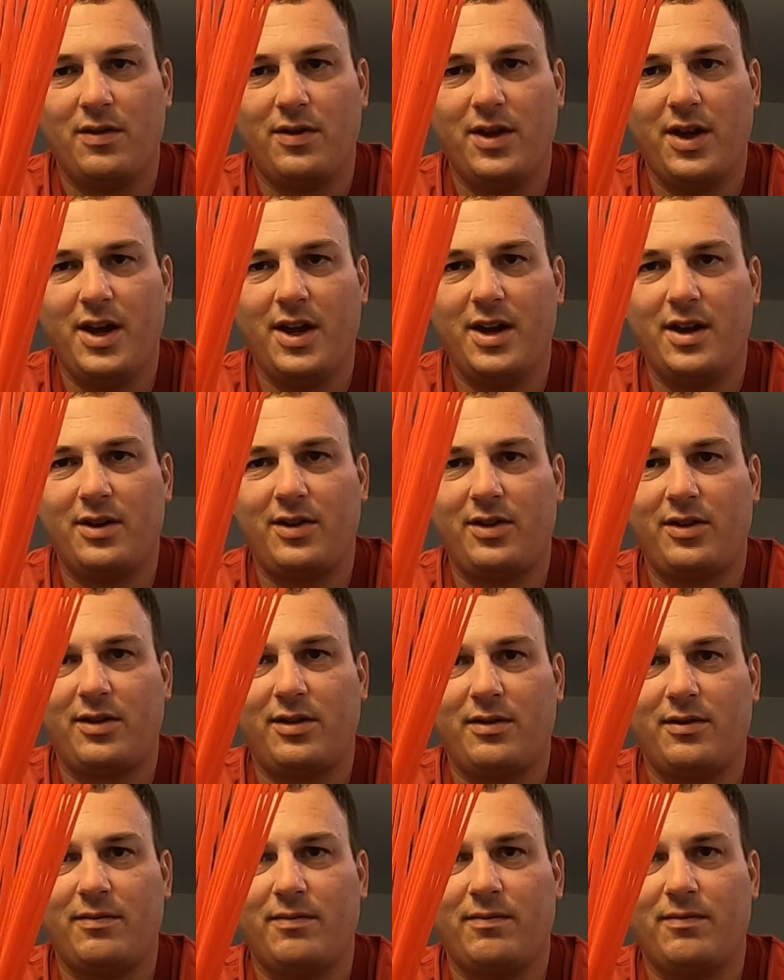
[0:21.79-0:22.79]

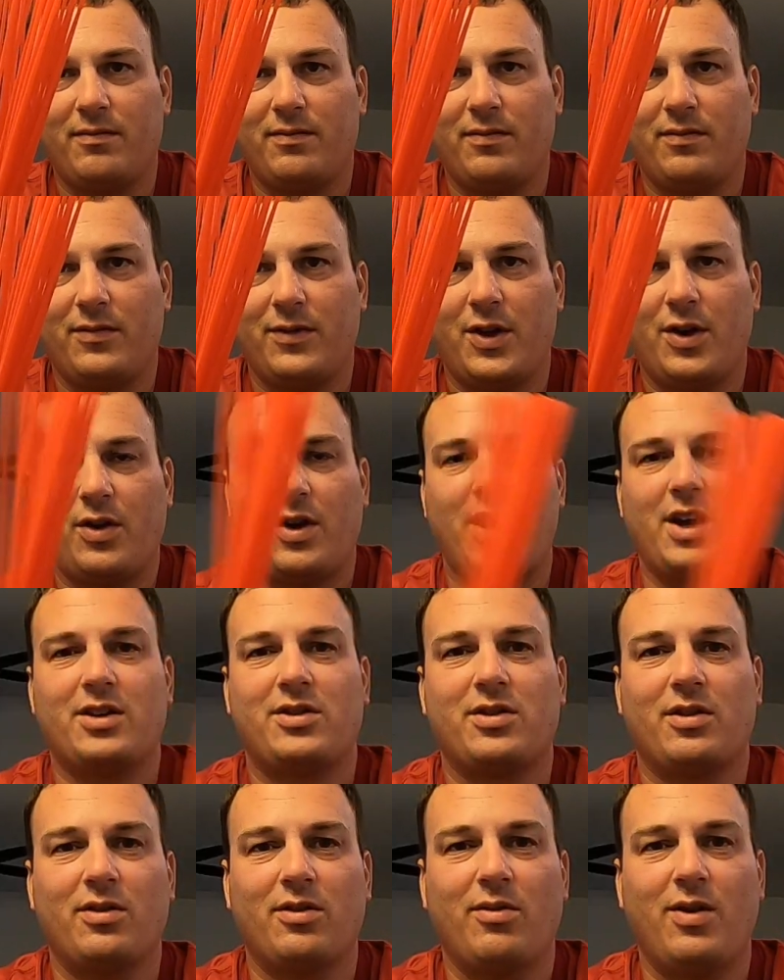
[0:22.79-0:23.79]
Okay,
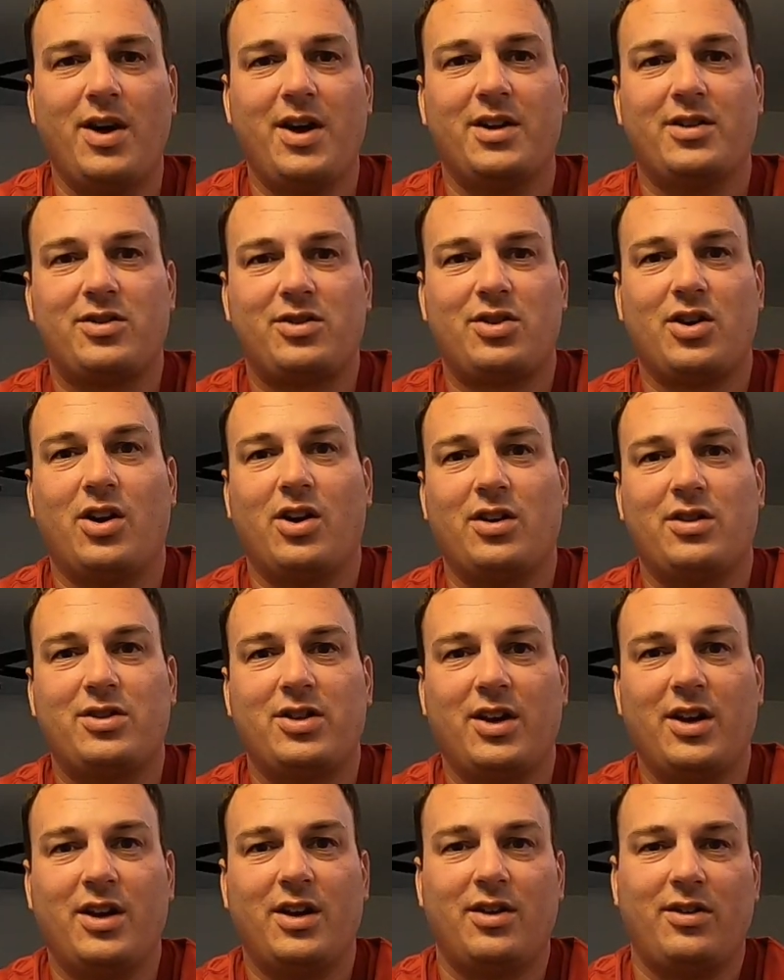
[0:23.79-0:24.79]
so the way it
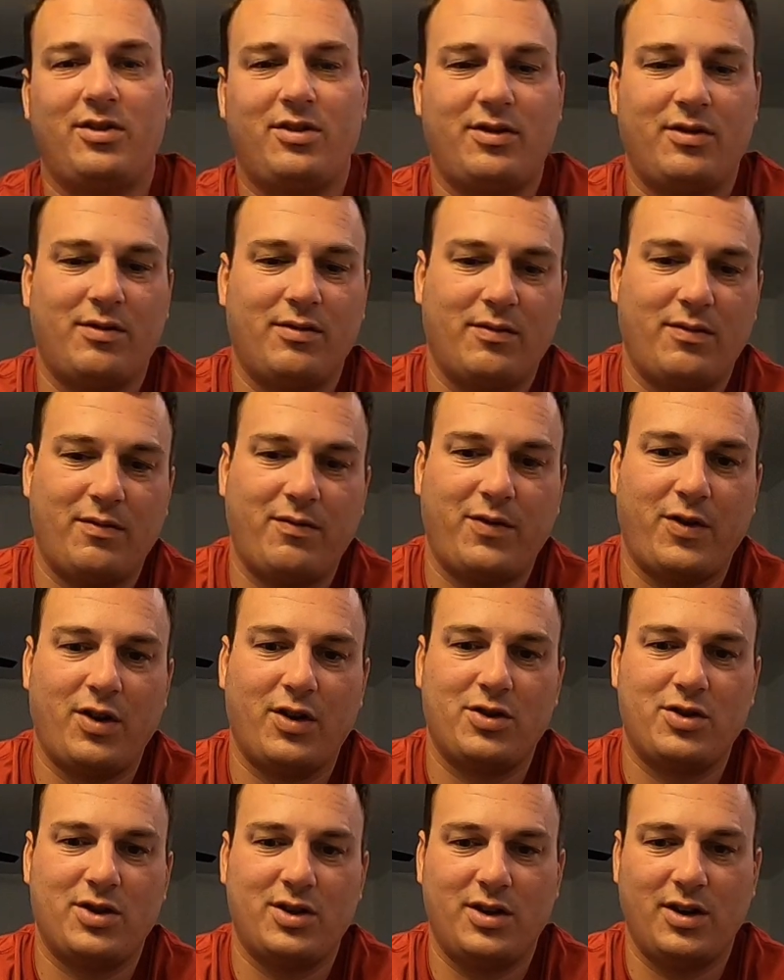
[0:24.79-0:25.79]
starts is,
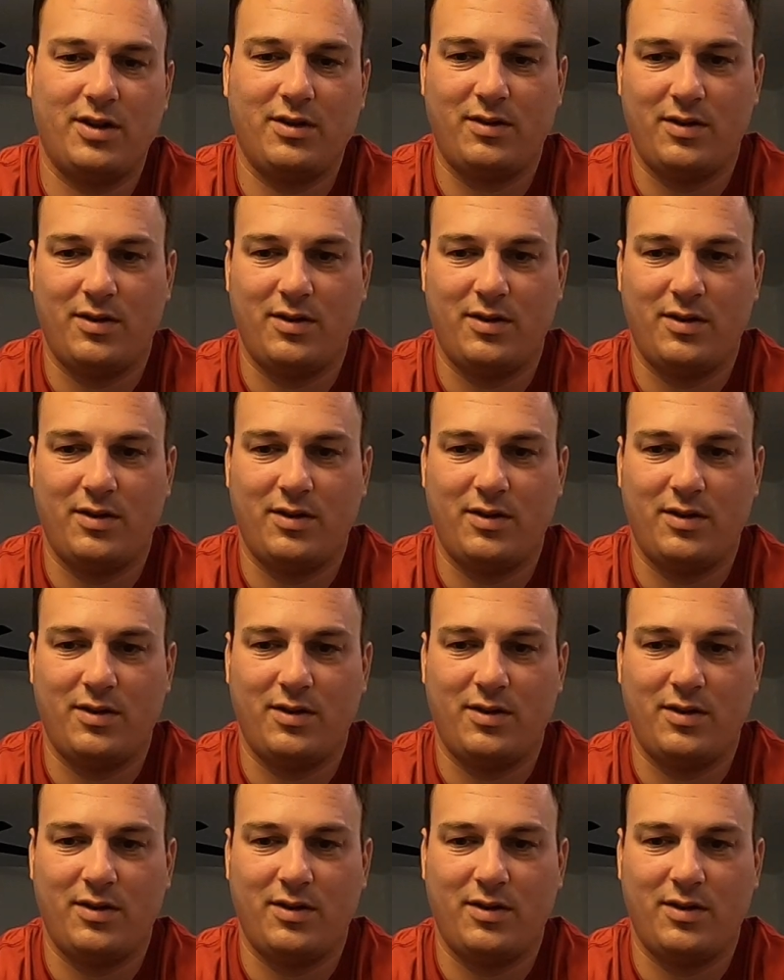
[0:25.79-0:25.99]
first,